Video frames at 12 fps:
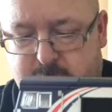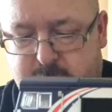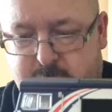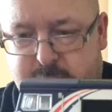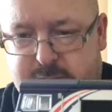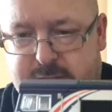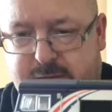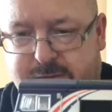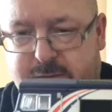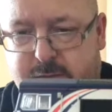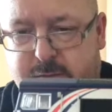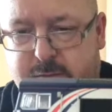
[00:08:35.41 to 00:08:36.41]
number
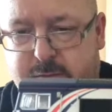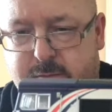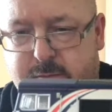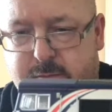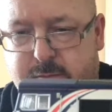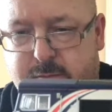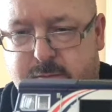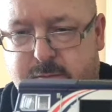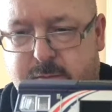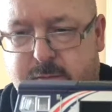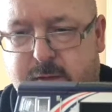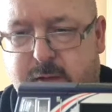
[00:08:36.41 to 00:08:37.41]
7.
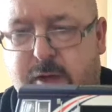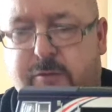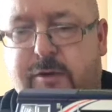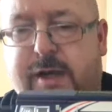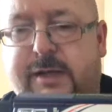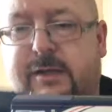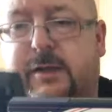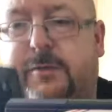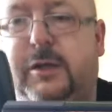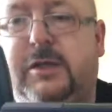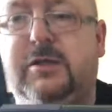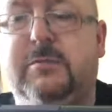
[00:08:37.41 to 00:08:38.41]
Right, you press